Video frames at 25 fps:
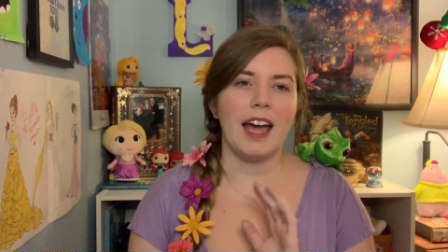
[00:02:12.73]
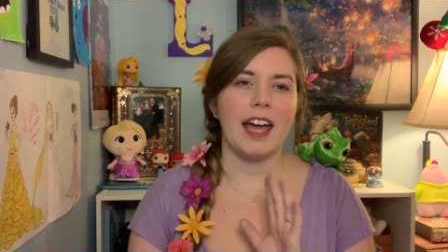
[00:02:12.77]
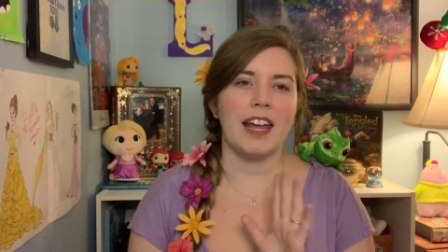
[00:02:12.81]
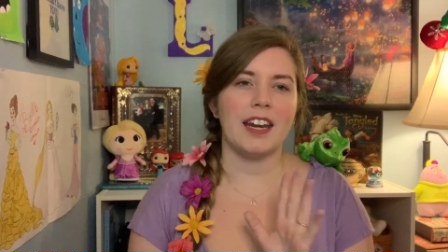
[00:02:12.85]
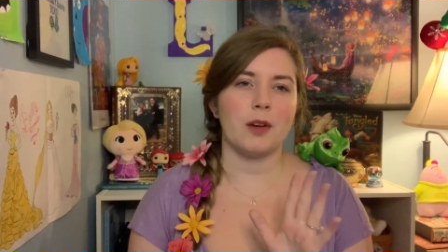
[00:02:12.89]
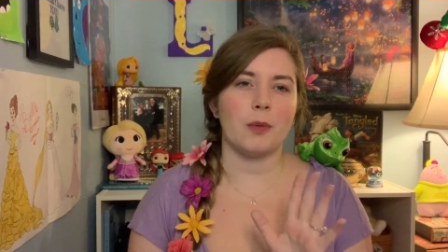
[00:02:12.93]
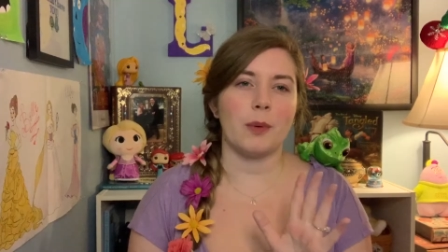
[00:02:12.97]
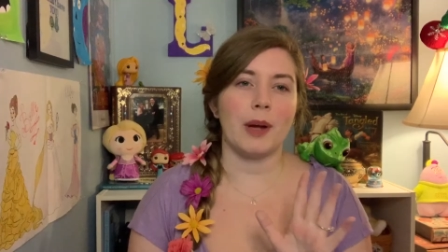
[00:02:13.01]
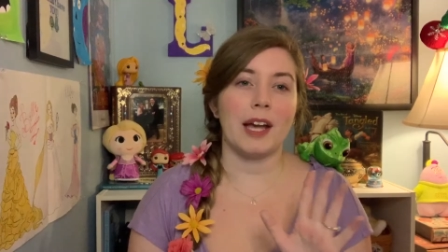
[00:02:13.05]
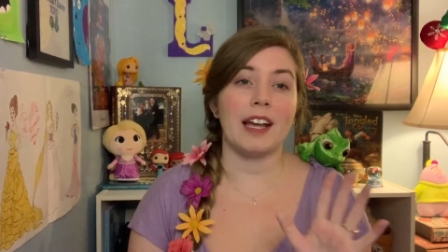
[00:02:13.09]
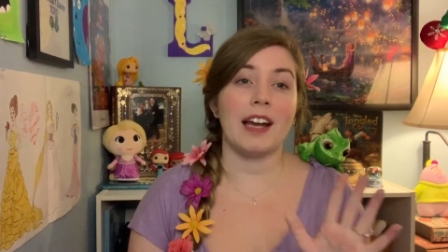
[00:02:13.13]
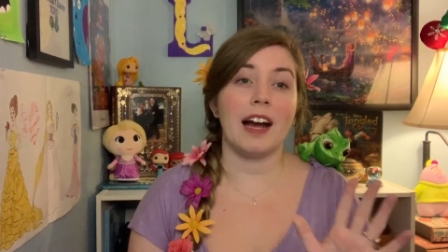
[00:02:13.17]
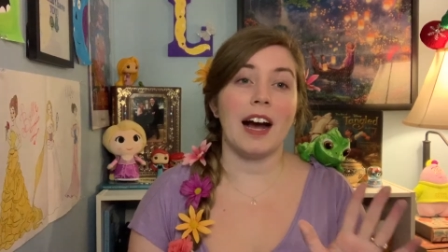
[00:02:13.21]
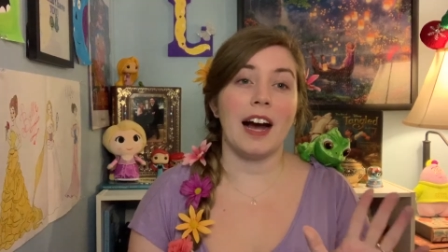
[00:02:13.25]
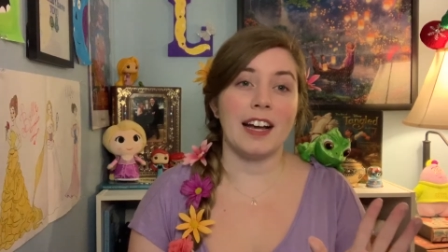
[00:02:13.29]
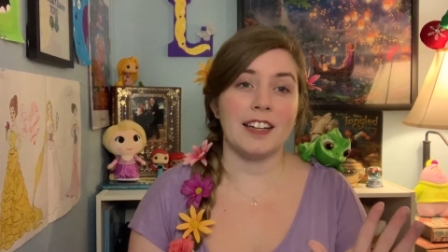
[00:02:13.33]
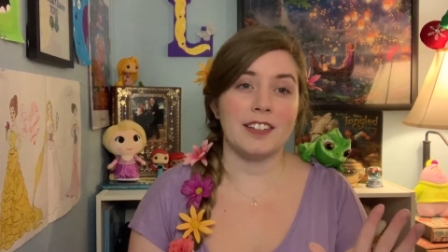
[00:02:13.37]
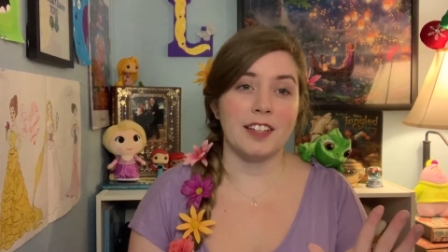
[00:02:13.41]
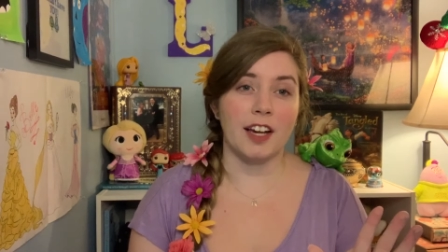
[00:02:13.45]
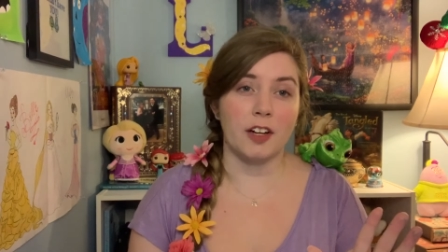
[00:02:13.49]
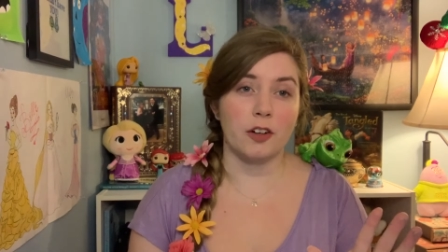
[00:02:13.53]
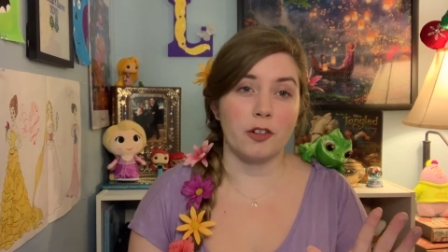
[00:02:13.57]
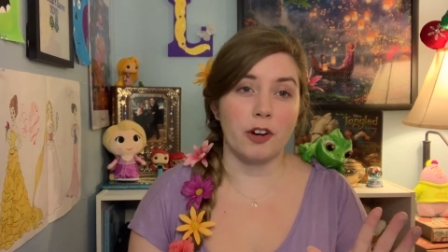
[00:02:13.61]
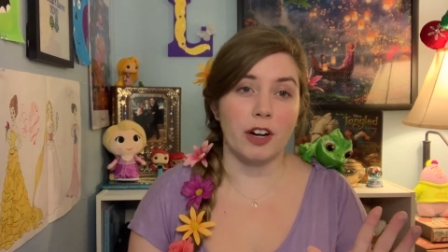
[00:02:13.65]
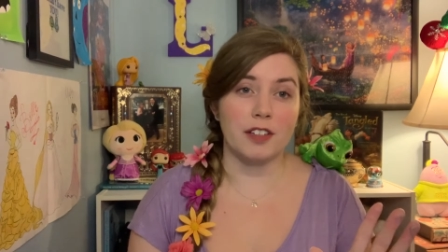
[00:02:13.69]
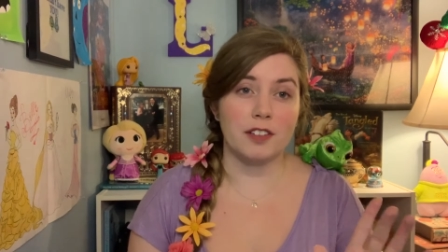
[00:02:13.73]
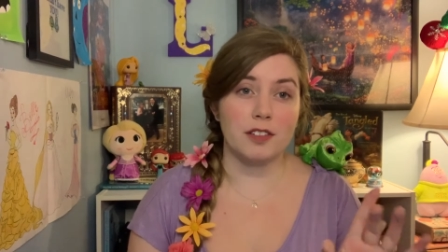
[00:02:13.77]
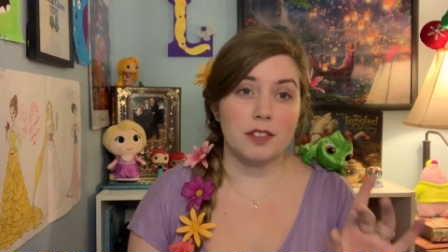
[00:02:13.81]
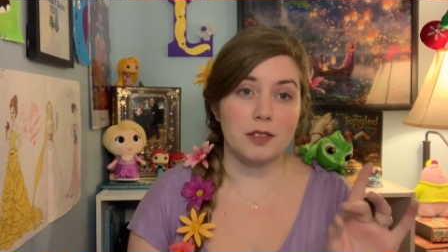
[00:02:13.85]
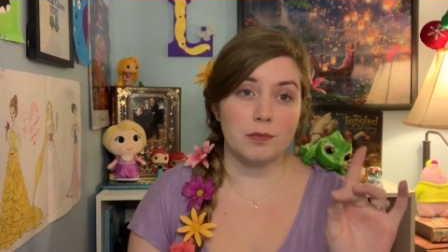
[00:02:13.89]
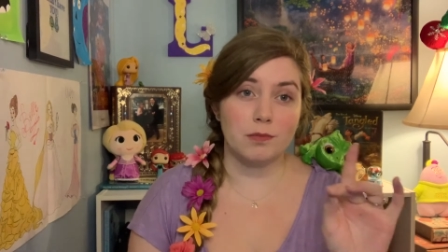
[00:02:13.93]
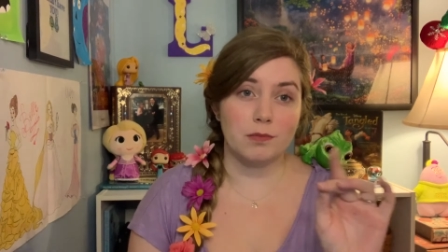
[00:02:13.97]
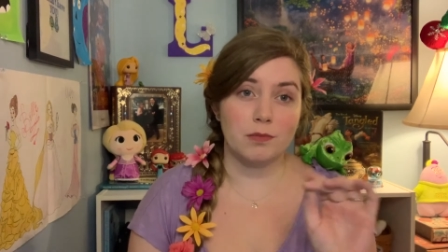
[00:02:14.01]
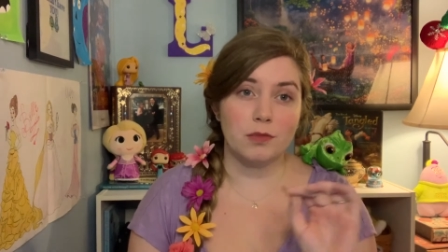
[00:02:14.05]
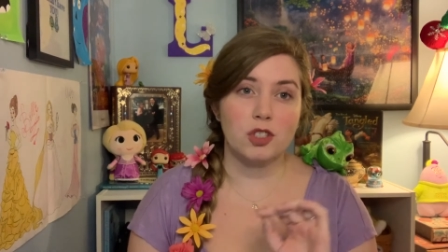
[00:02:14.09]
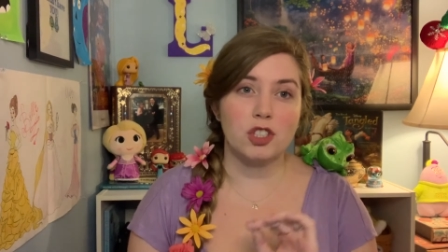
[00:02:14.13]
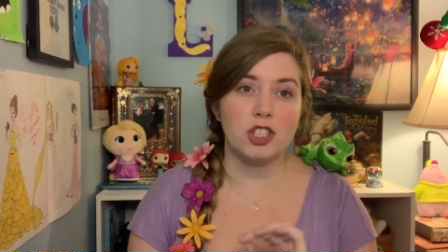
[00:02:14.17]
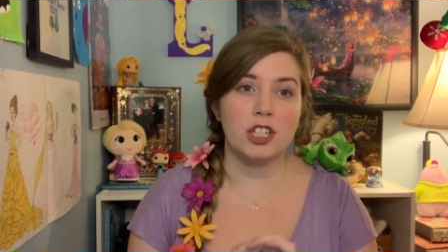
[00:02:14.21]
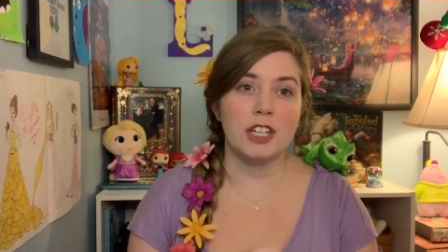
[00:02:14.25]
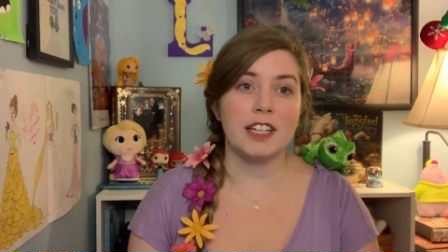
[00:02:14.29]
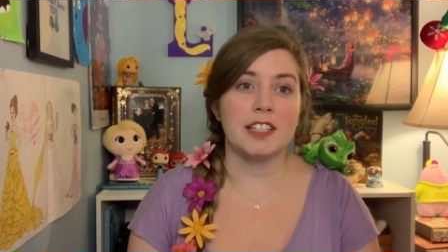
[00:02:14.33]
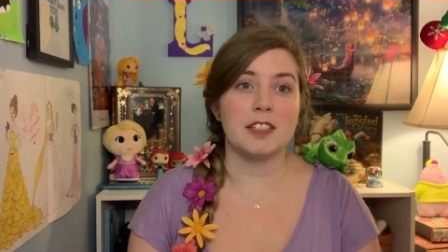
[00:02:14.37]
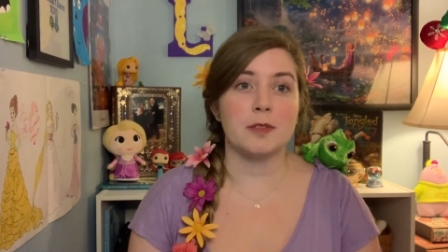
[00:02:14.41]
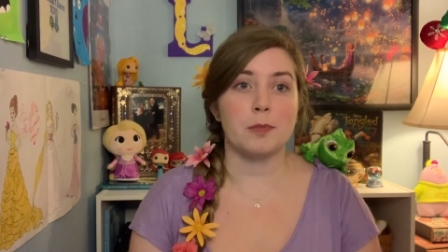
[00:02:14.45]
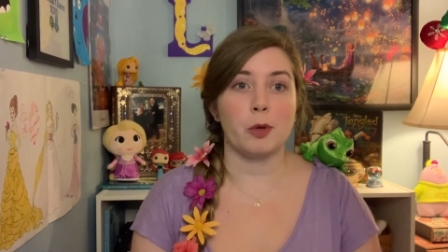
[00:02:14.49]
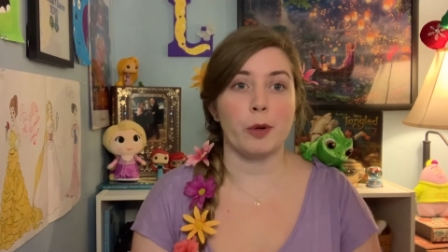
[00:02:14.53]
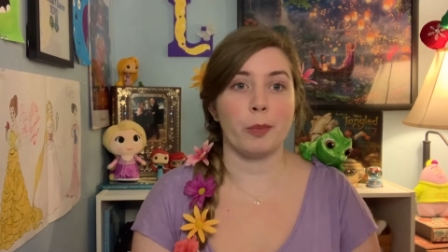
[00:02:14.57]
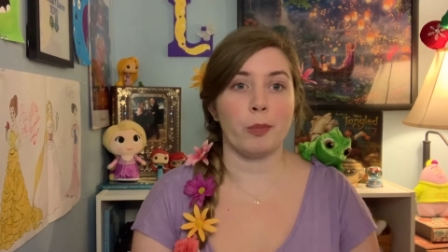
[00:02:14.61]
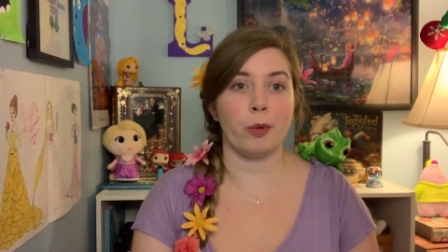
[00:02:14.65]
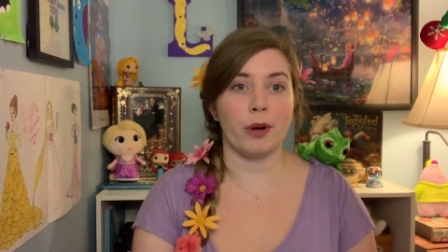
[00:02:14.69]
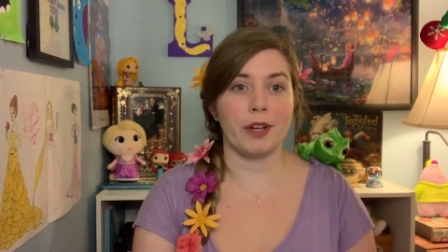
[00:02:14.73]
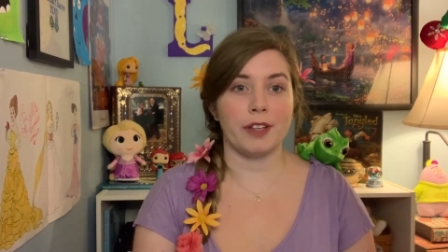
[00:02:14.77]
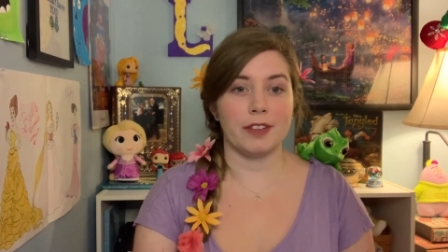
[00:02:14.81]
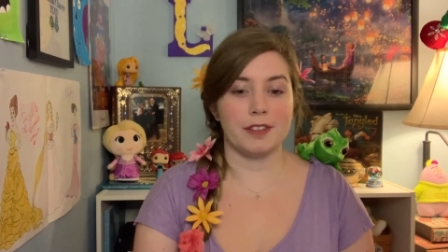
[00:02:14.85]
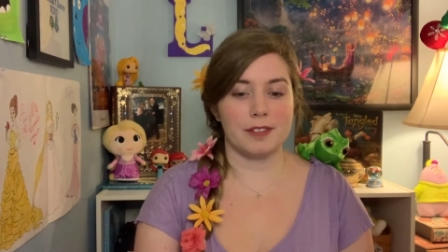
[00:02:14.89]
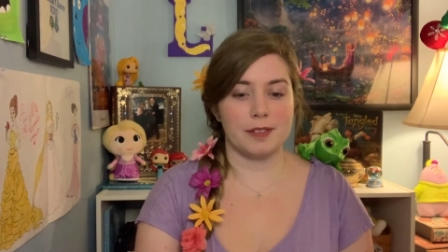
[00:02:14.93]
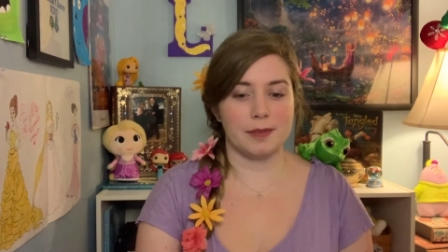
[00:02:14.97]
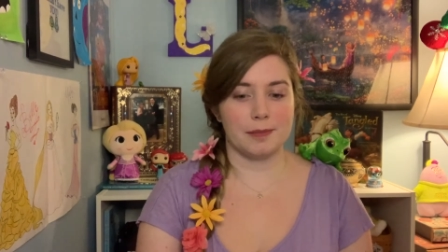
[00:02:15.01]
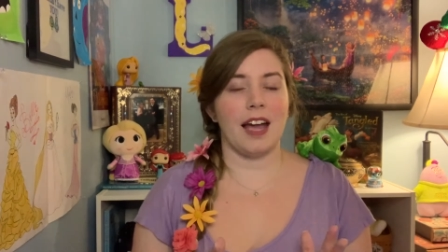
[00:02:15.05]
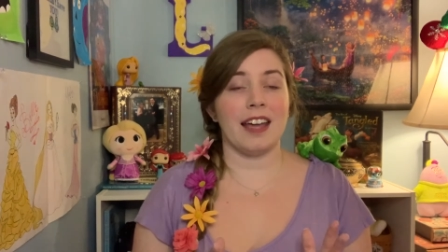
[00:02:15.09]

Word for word: Anyway, I digress she gets more points.